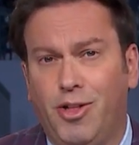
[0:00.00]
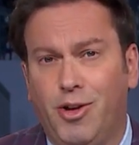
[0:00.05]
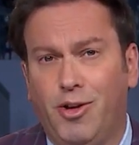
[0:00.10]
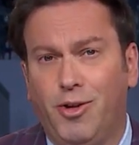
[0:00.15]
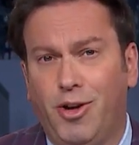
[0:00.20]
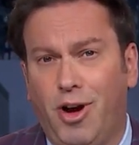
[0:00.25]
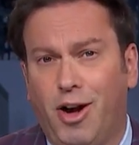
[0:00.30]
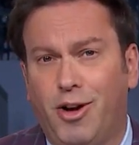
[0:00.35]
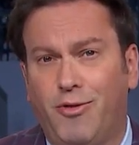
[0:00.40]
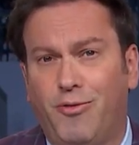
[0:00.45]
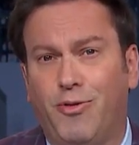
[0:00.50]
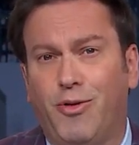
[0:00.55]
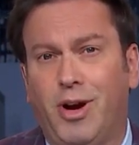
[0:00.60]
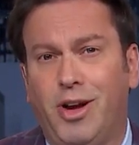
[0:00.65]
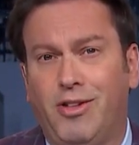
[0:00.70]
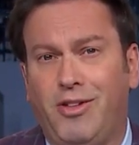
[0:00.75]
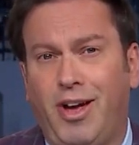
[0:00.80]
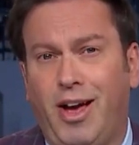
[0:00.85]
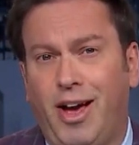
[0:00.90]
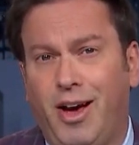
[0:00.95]
They're not
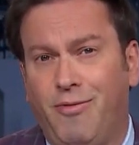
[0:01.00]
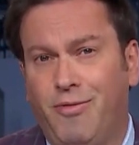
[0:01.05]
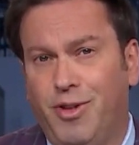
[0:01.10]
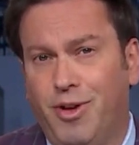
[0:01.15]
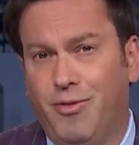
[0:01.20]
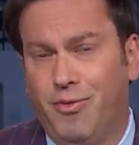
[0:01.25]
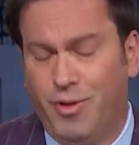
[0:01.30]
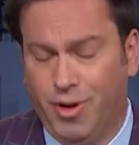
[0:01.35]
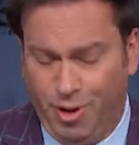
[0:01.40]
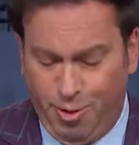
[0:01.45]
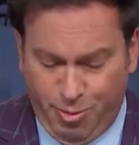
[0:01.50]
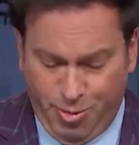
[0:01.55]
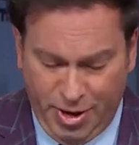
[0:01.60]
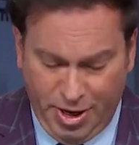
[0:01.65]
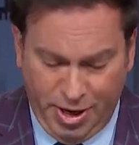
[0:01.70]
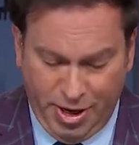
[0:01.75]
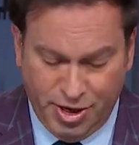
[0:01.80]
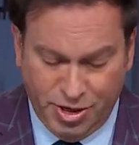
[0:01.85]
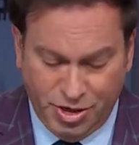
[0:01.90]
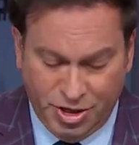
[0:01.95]
afraid to have differing
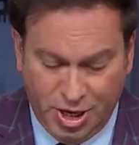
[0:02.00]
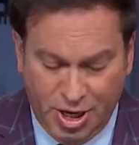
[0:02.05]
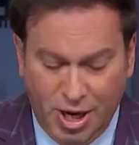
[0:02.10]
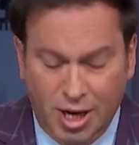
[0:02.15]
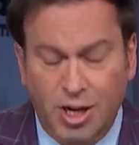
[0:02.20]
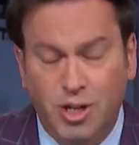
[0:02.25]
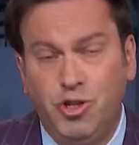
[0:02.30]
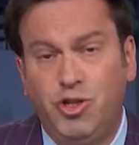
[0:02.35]
opinions.